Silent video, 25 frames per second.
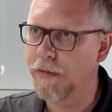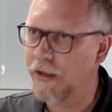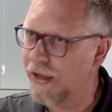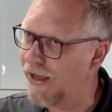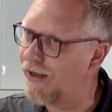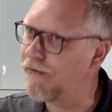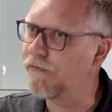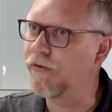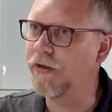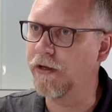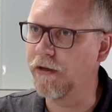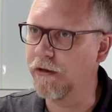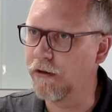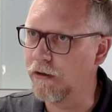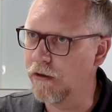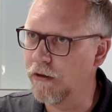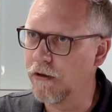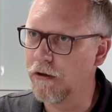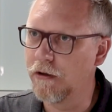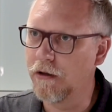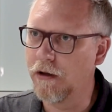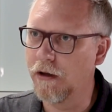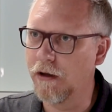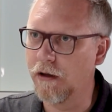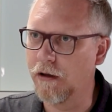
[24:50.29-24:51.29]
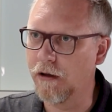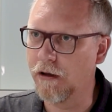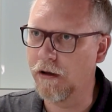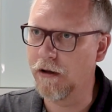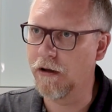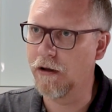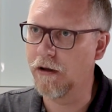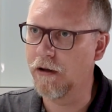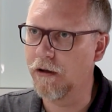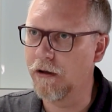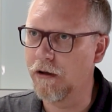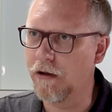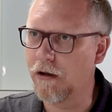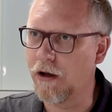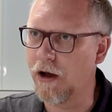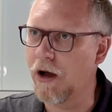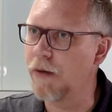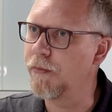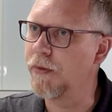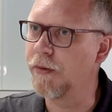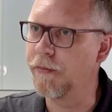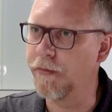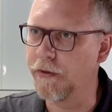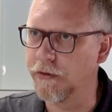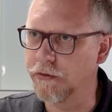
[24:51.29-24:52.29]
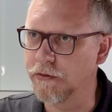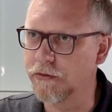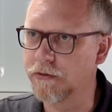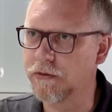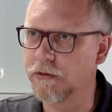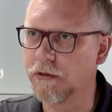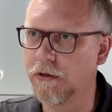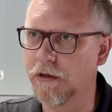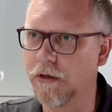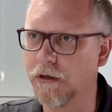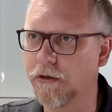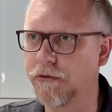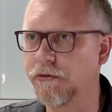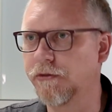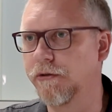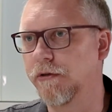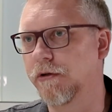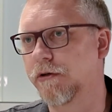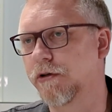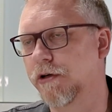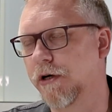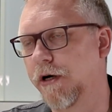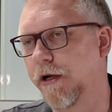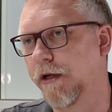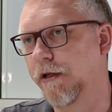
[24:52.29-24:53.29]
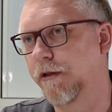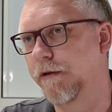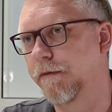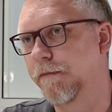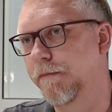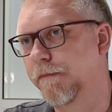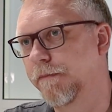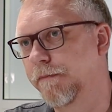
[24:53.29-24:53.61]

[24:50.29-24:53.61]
heavy armaments to Ukraine?